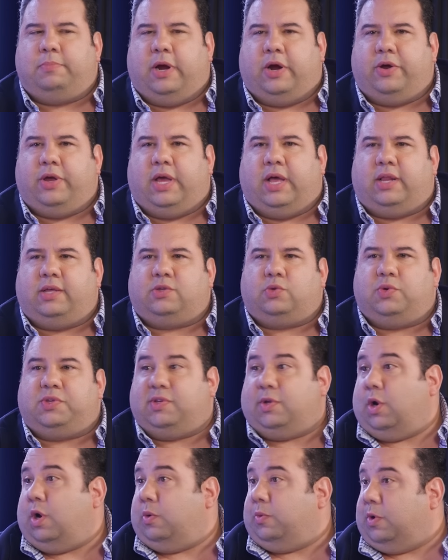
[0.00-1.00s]
Perry Ellis
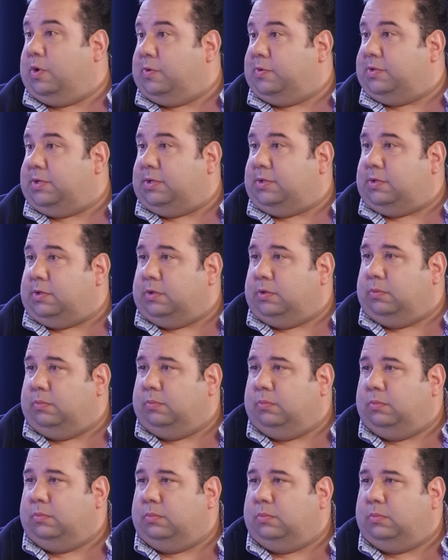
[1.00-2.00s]
wasn't all roses.
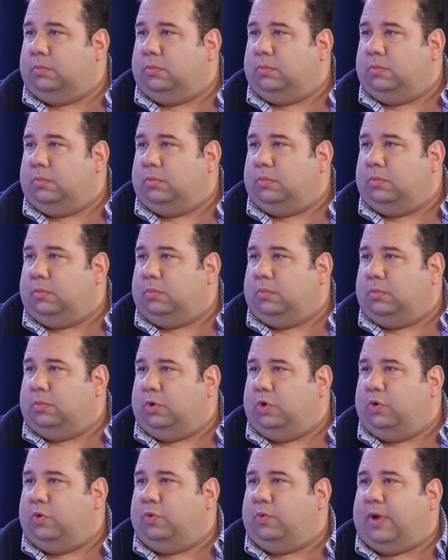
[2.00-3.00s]

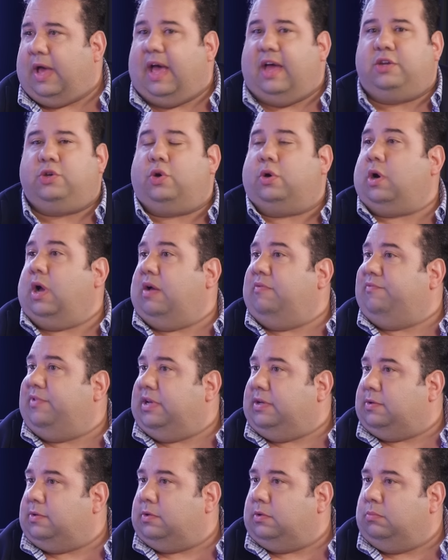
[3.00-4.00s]
You had your
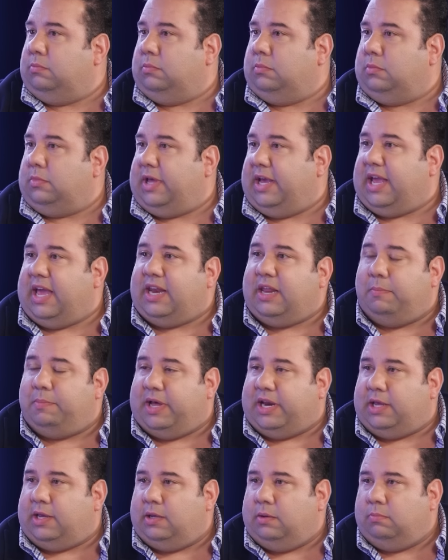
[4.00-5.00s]
conflicts, like
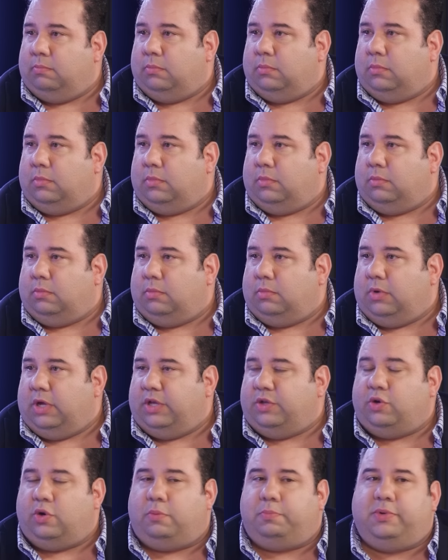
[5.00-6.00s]
anybody
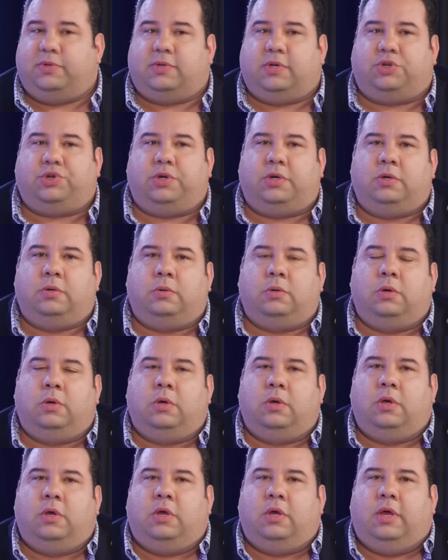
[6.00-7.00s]
in your position.
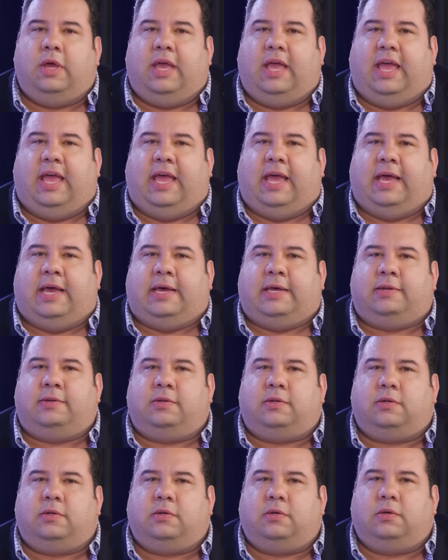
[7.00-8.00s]

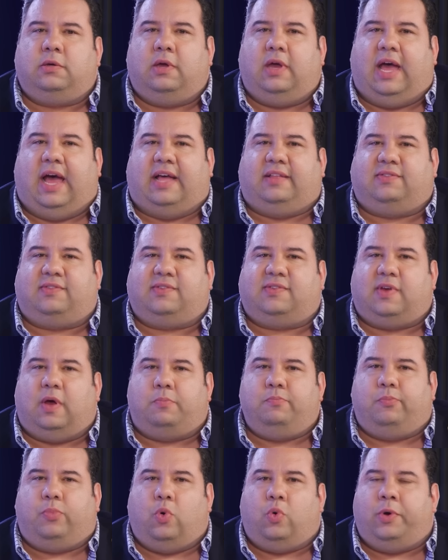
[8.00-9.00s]
And at
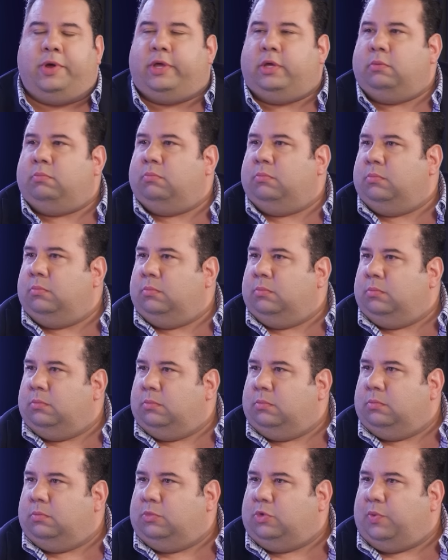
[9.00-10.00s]
some point,
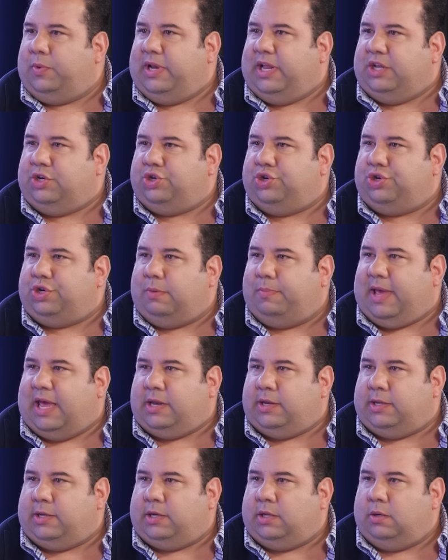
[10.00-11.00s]
the relationship
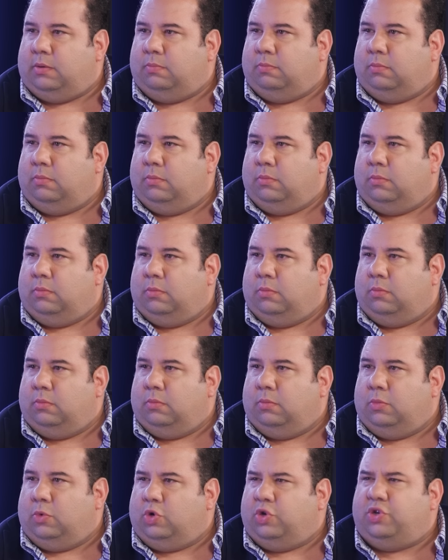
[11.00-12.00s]
ended.
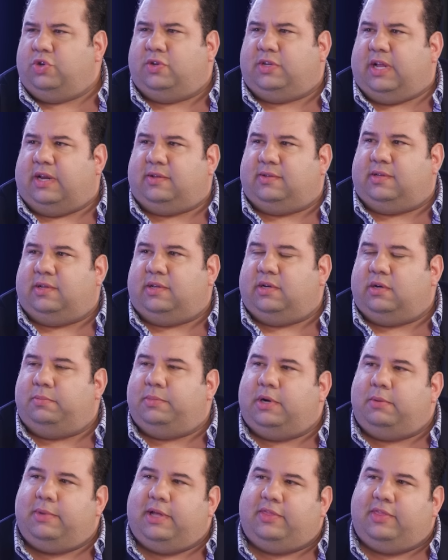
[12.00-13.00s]
Could you tell us a little
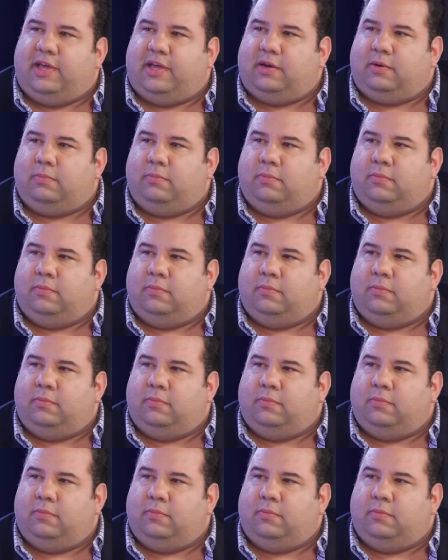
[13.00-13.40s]
bit about that?